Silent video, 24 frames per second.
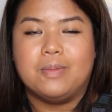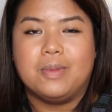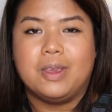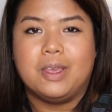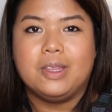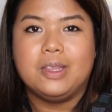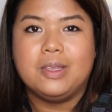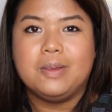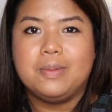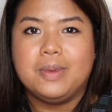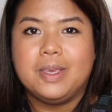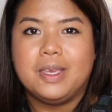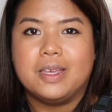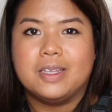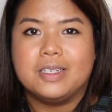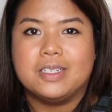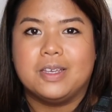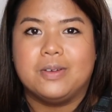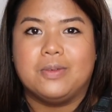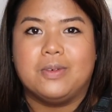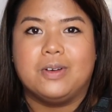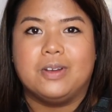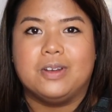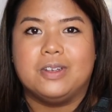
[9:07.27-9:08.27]
mainly because
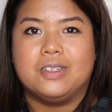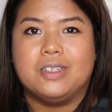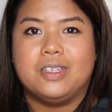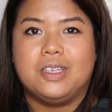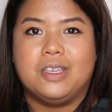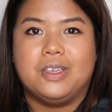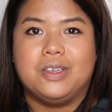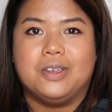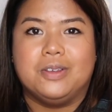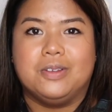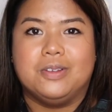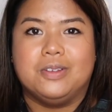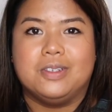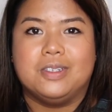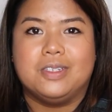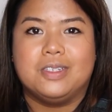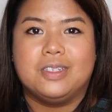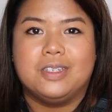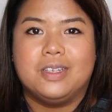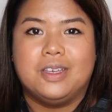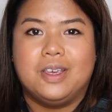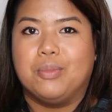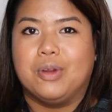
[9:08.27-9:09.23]
I want to use